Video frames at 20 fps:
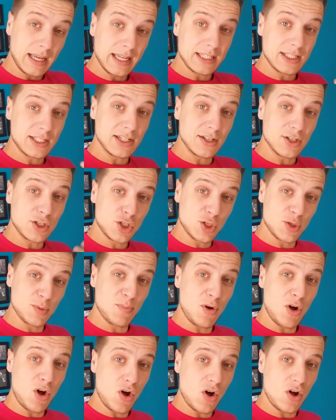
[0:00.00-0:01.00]
It's a
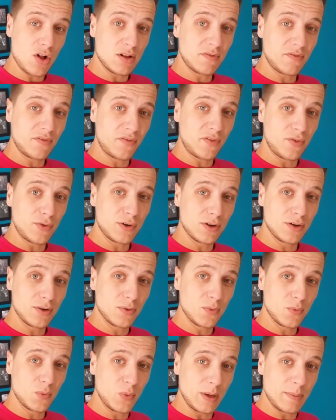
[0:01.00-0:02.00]
small for
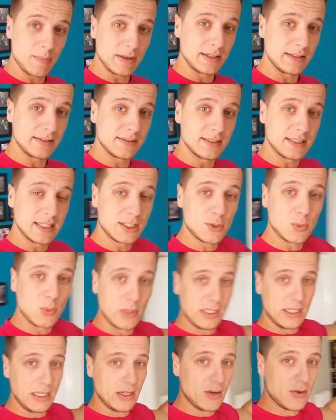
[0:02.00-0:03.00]
women. That's
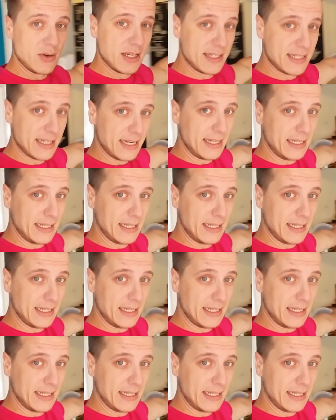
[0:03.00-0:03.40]
what Ilona said,